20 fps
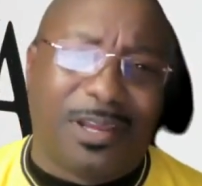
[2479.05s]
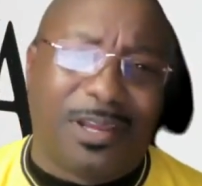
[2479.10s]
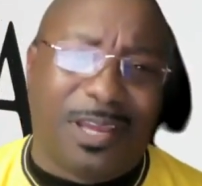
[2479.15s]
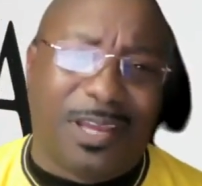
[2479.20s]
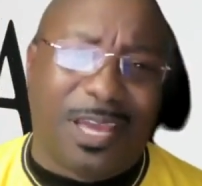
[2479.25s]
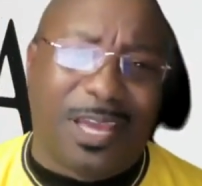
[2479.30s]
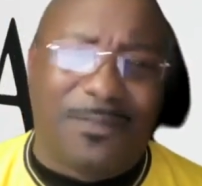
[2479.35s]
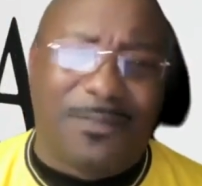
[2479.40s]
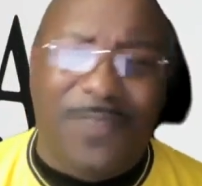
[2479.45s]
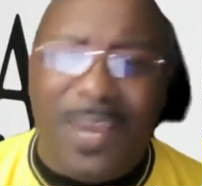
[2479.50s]

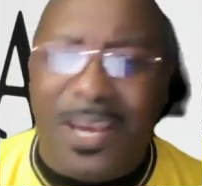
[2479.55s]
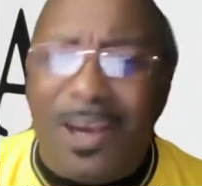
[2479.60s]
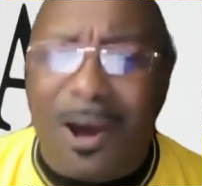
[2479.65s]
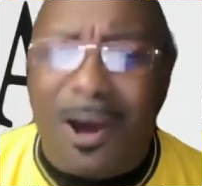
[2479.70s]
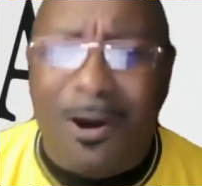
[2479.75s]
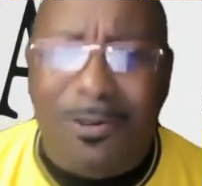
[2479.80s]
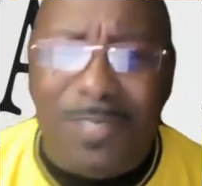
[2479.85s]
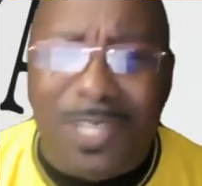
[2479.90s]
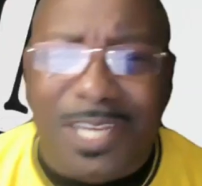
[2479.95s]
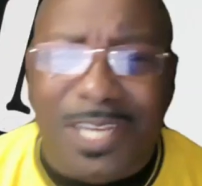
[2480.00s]
if it
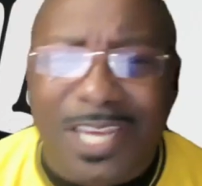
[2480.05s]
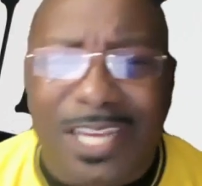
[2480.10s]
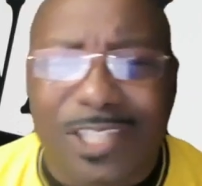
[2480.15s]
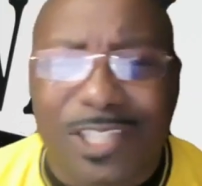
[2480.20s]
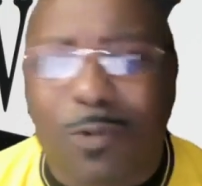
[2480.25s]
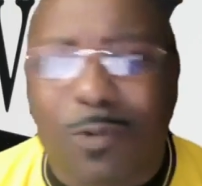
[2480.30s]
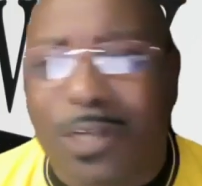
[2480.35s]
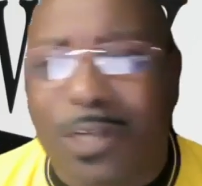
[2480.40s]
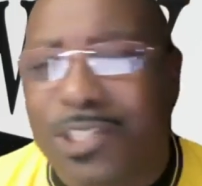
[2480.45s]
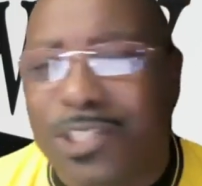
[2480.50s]
goes
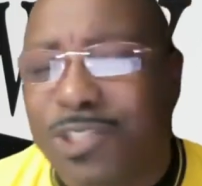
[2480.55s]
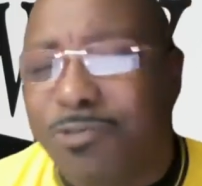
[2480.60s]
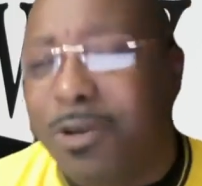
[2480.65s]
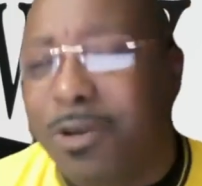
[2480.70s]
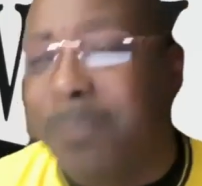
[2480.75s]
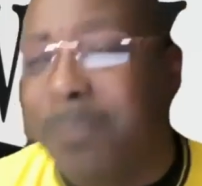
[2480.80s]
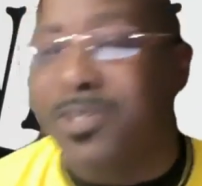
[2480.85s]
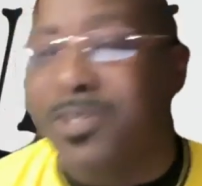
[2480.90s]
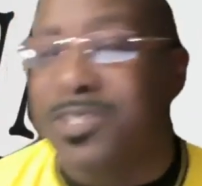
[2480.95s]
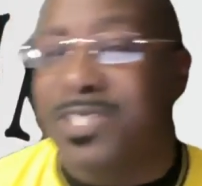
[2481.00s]
against what
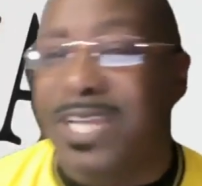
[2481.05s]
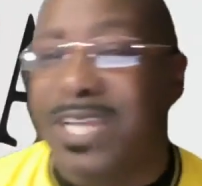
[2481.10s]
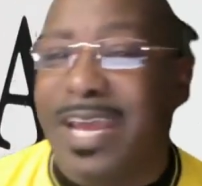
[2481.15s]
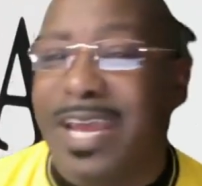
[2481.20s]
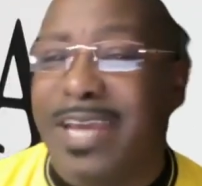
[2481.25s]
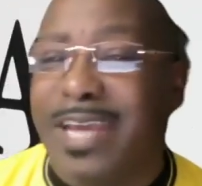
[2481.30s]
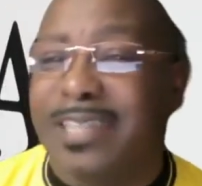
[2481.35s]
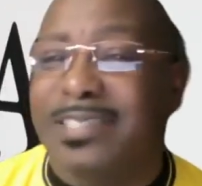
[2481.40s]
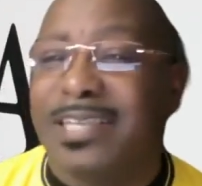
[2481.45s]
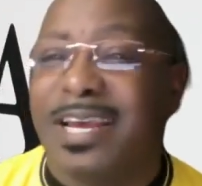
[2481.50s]
Scripture
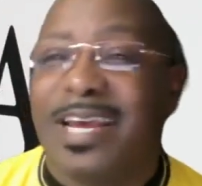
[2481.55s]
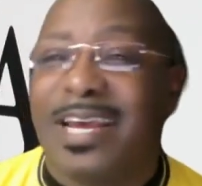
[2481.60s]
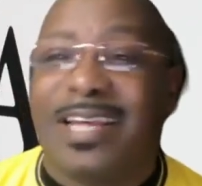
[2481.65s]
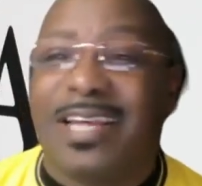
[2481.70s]
says,